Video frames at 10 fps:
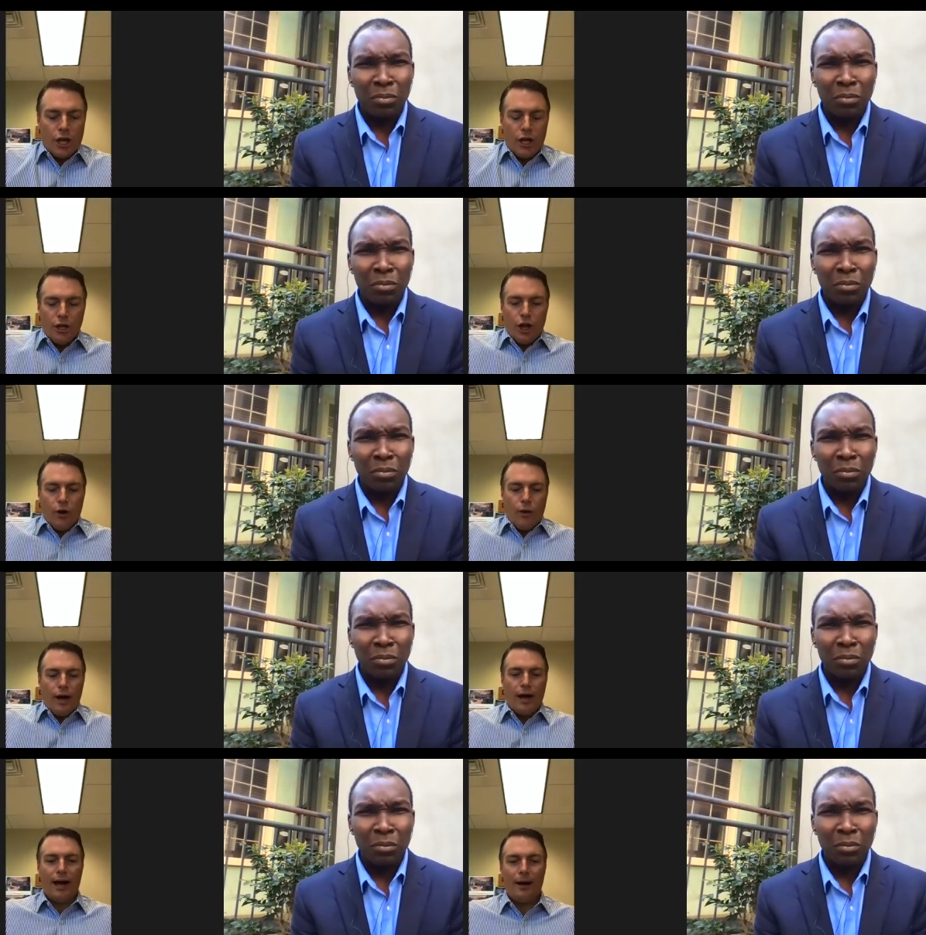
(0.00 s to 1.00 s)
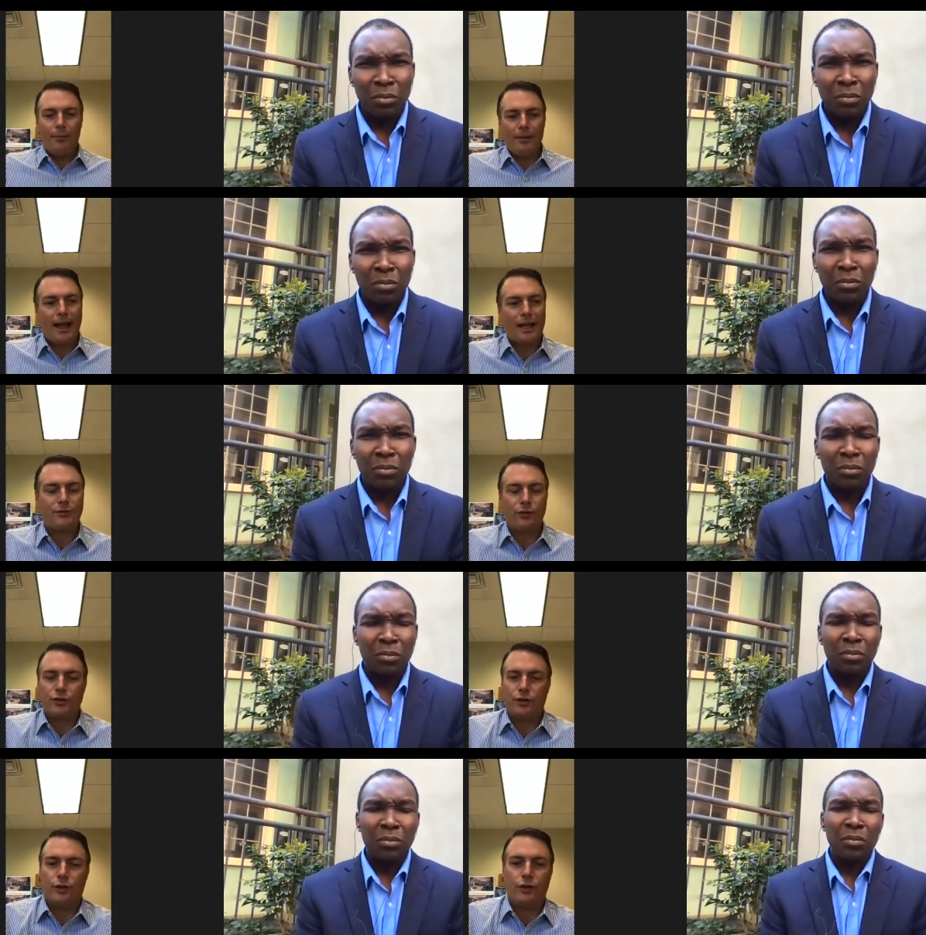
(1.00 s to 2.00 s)
Speaker 1: You know, um, Nashville
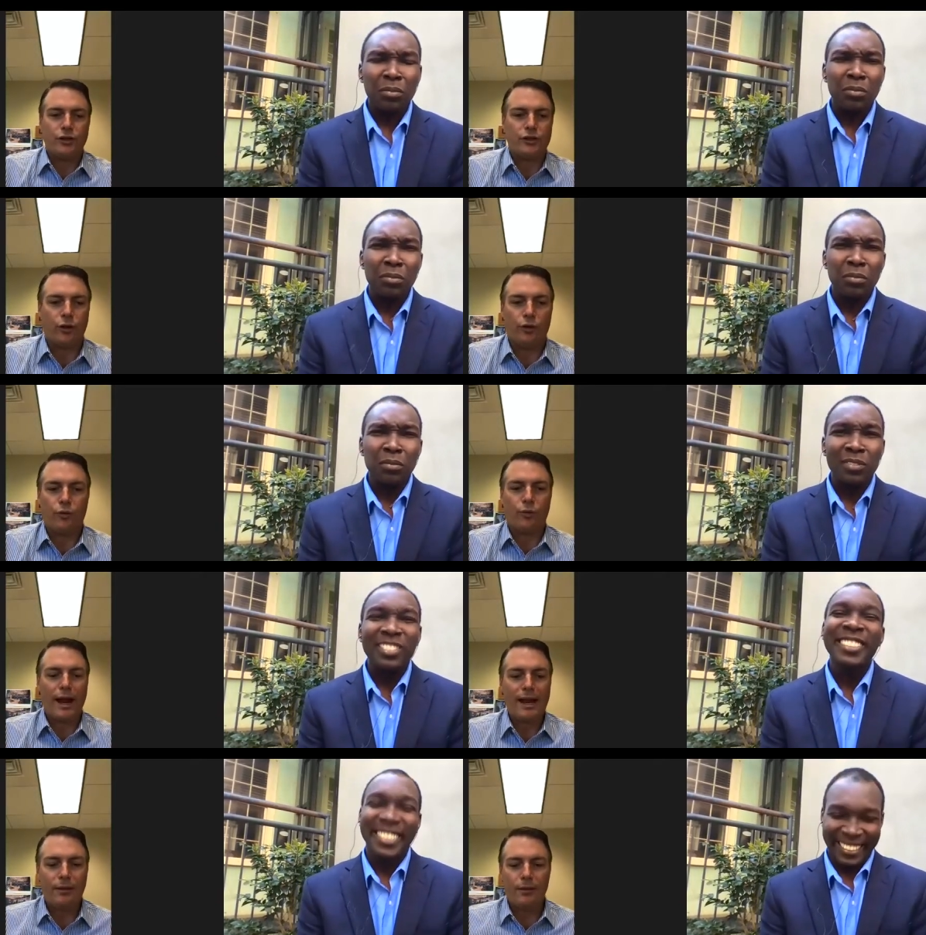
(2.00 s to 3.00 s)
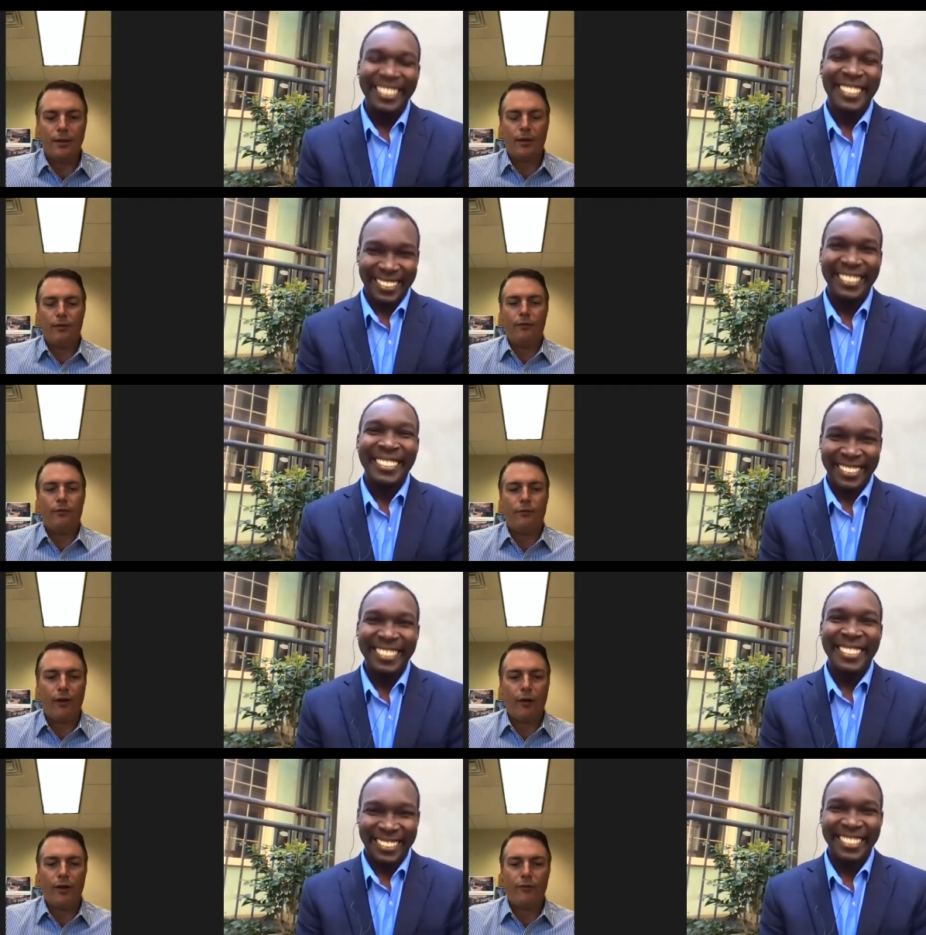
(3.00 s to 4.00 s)
is just a great,
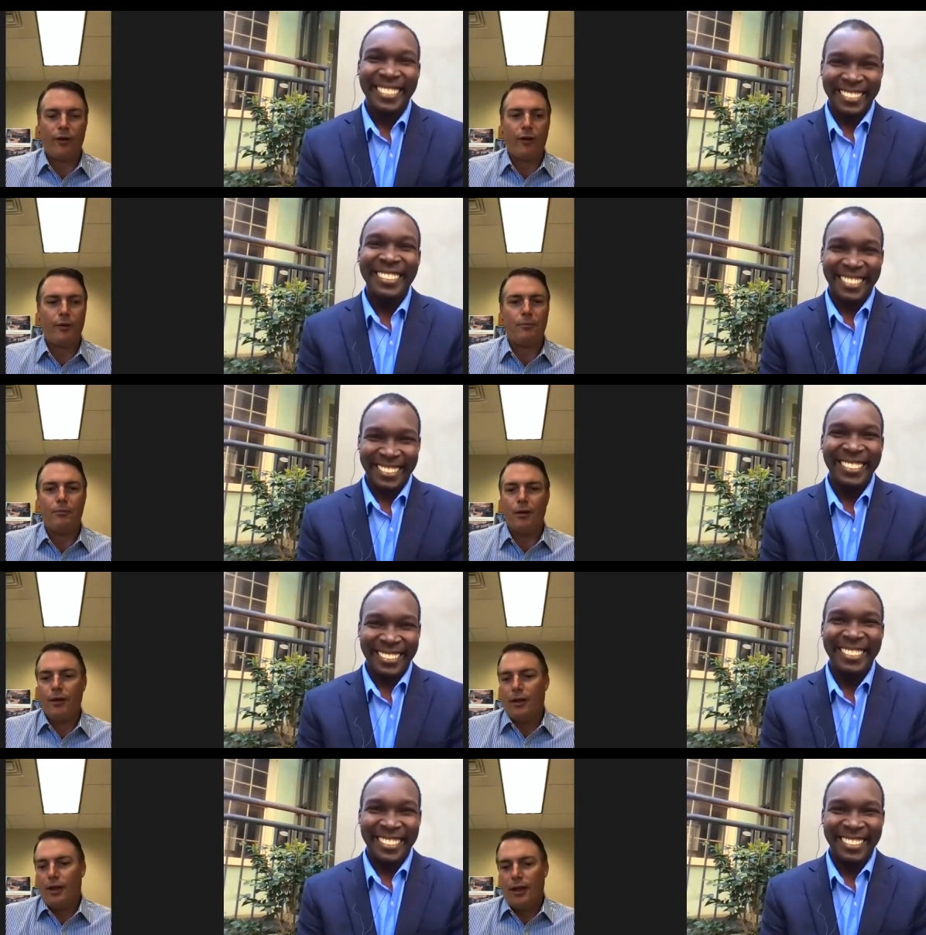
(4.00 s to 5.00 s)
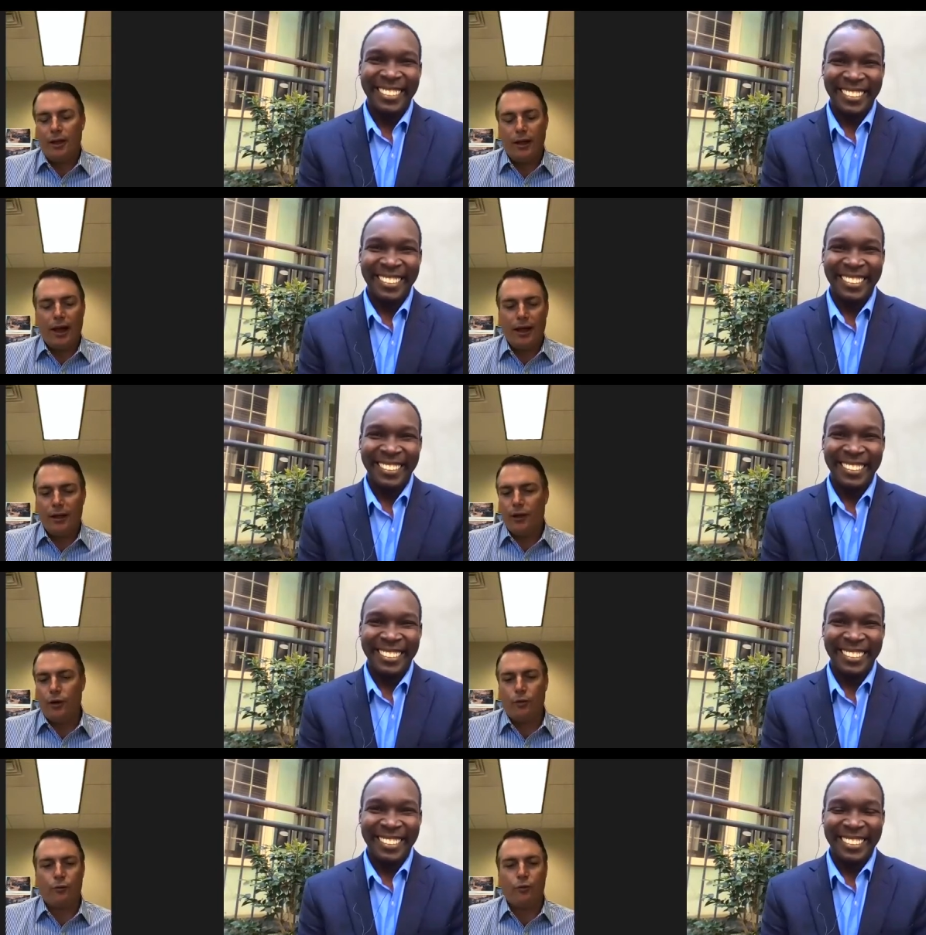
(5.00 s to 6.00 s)
very, very, you
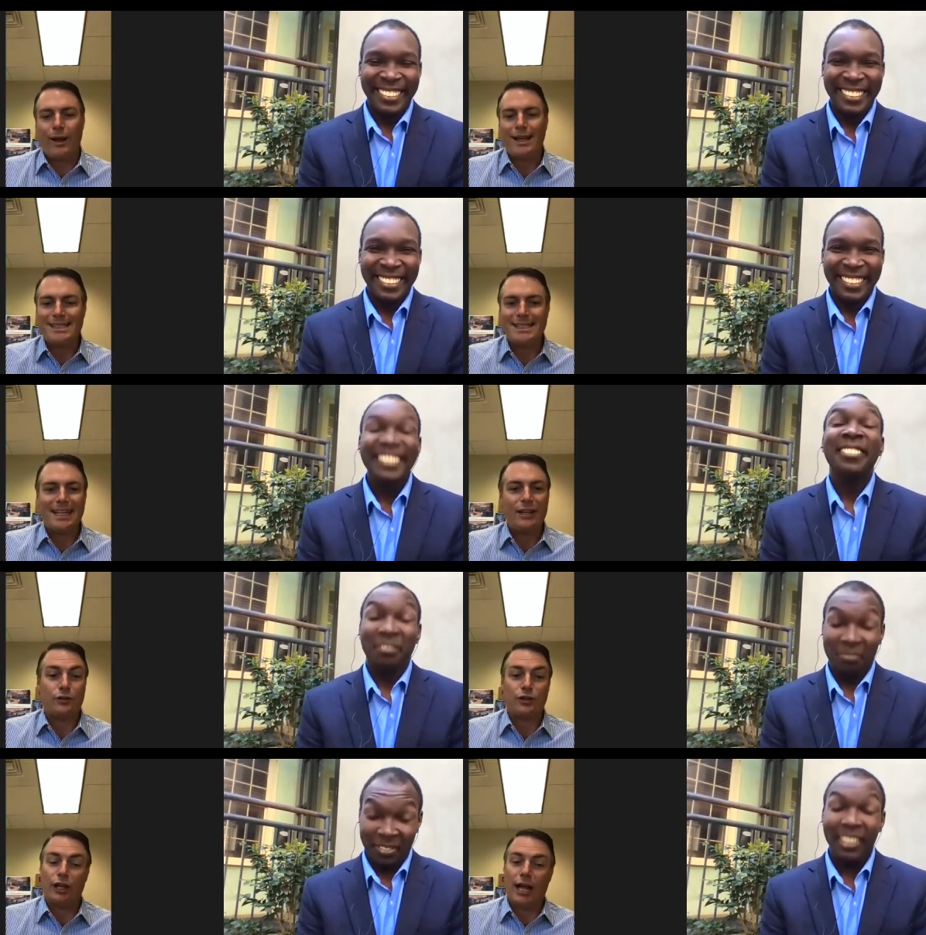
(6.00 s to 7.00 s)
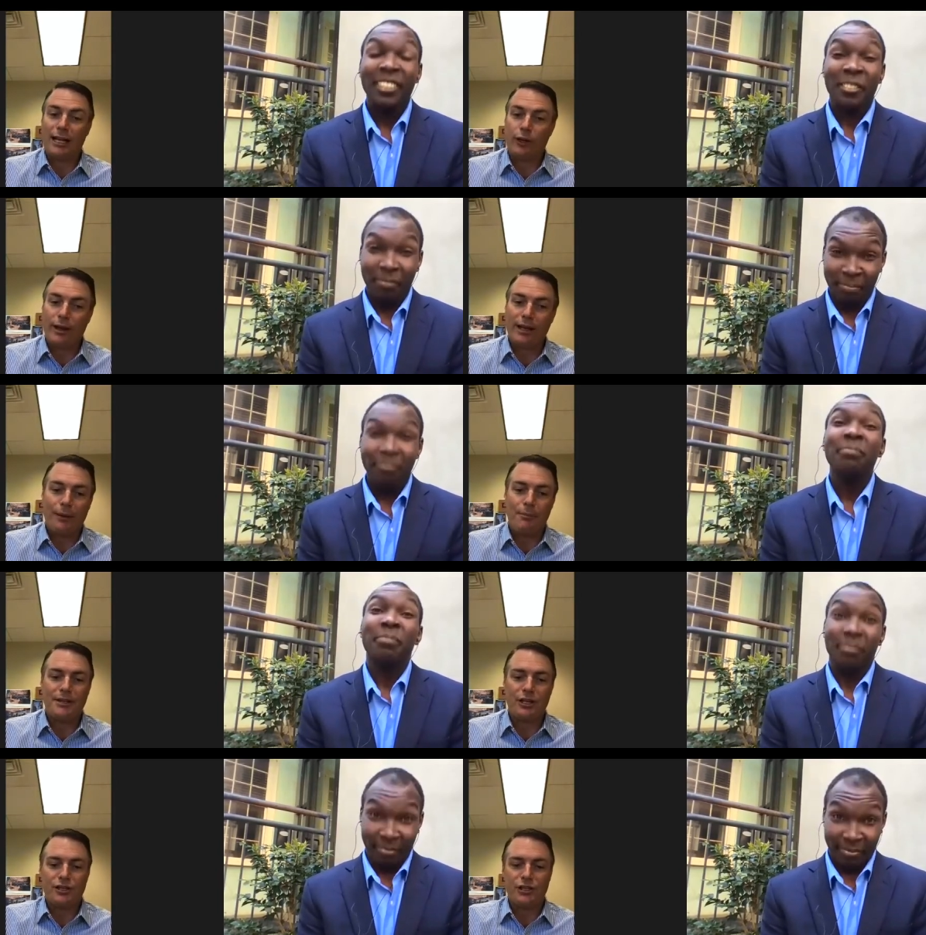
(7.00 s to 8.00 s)
know, great city. There's a lot of great
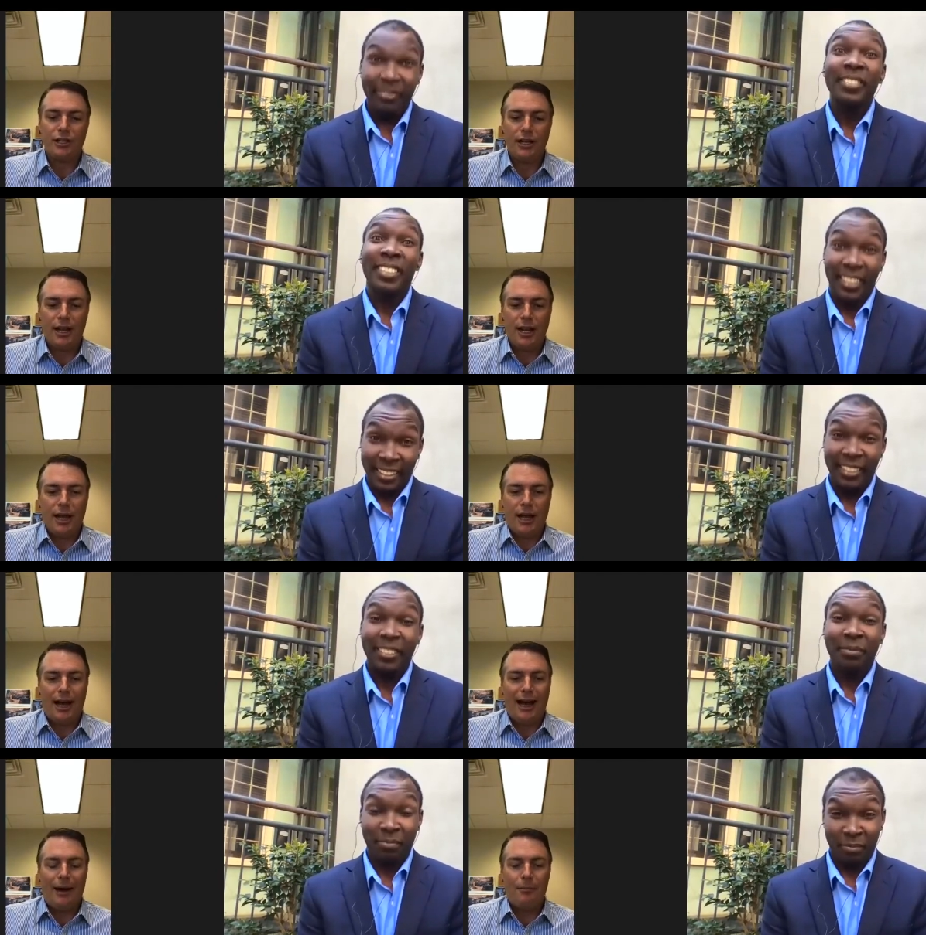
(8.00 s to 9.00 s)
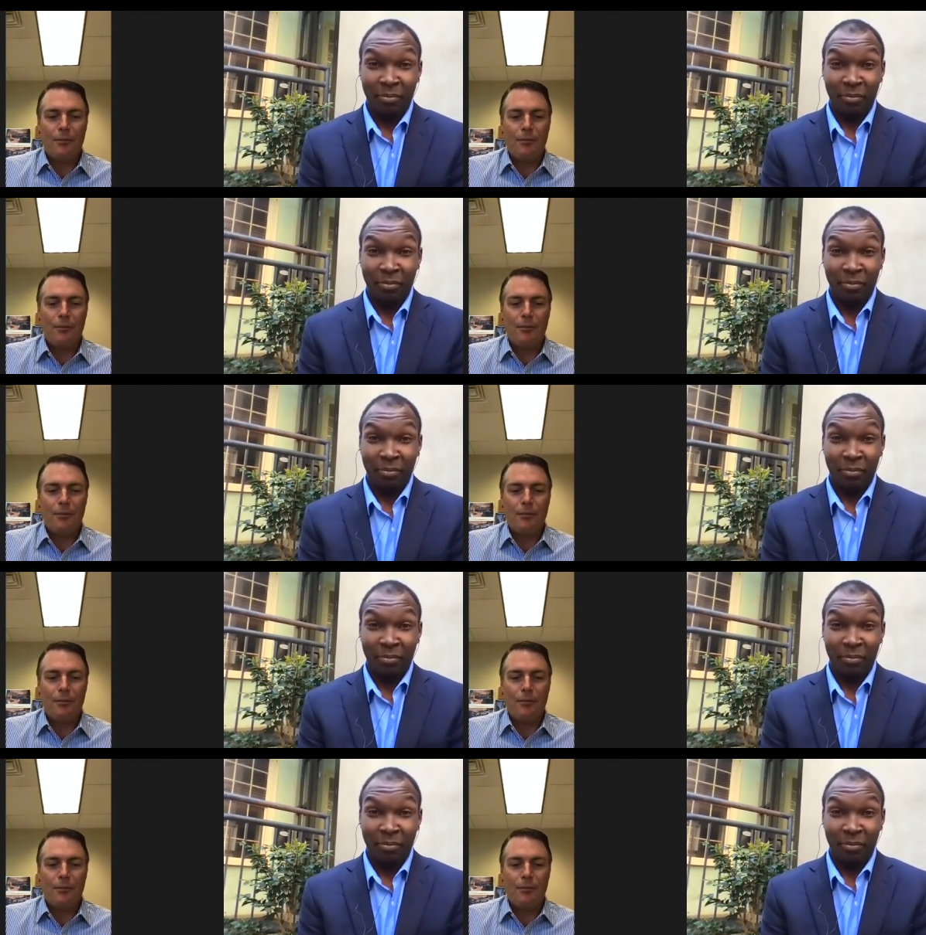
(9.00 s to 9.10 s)
competition. Uh,